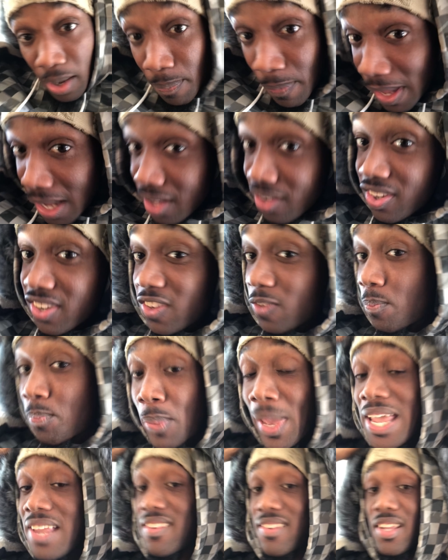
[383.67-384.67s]
I'm not just
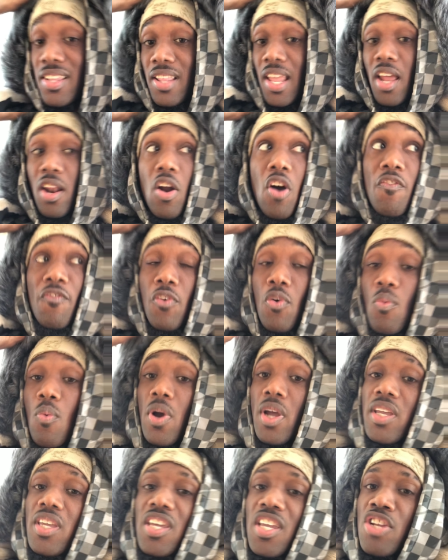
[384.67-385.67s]
basing that off of
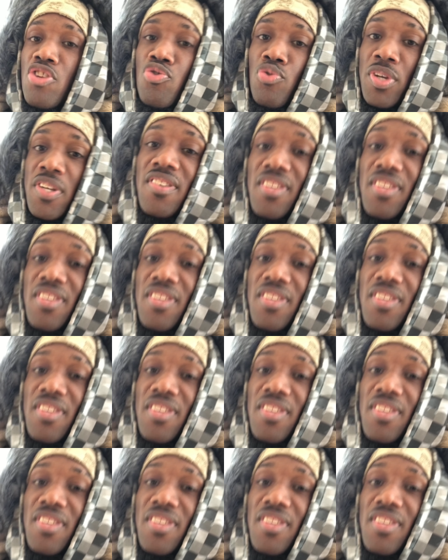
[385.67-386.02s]
what Kendrick